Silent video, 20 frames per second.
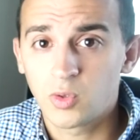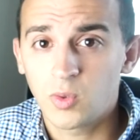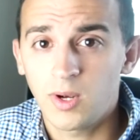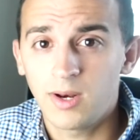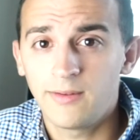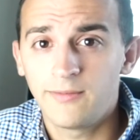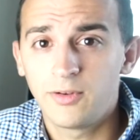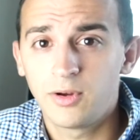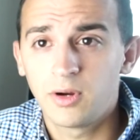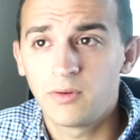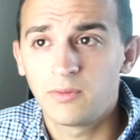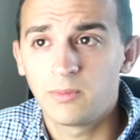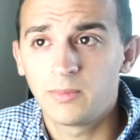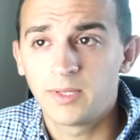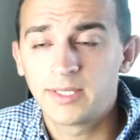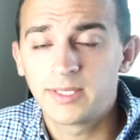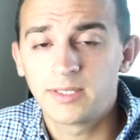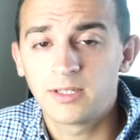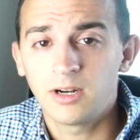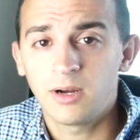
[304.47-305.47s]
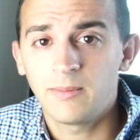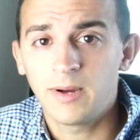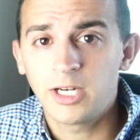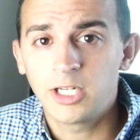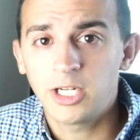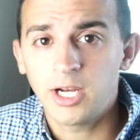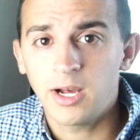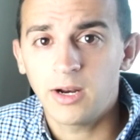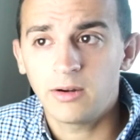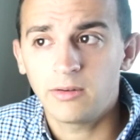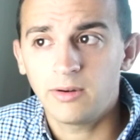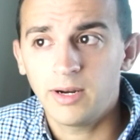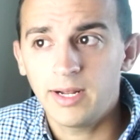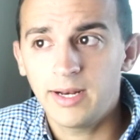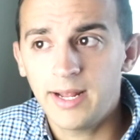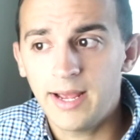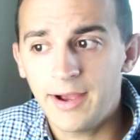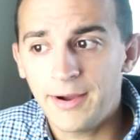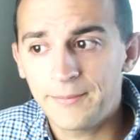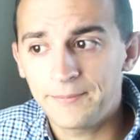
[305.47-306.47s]
quite a few of them listed on my channel
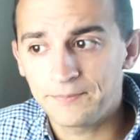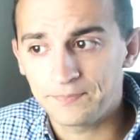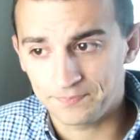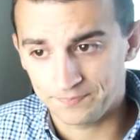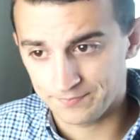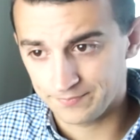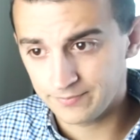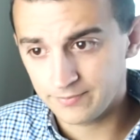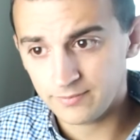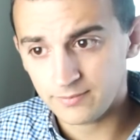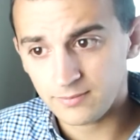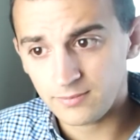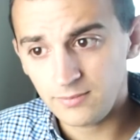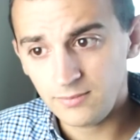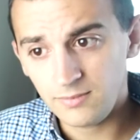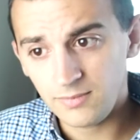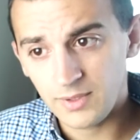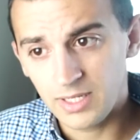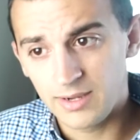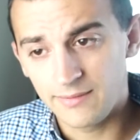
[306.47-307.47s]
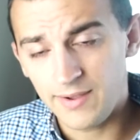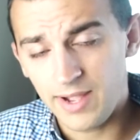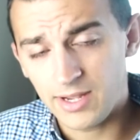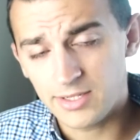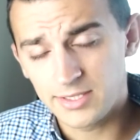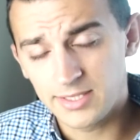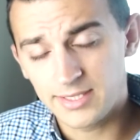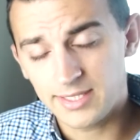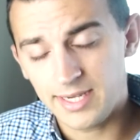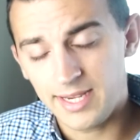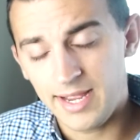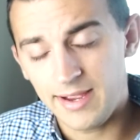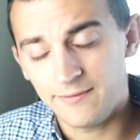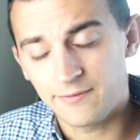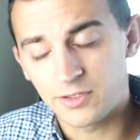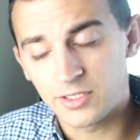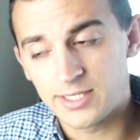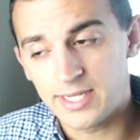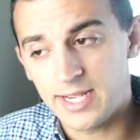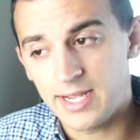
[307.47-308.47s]
right now of houses I
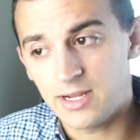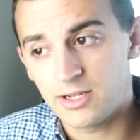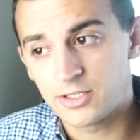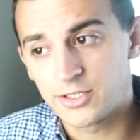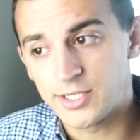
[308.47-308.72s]
have for sale.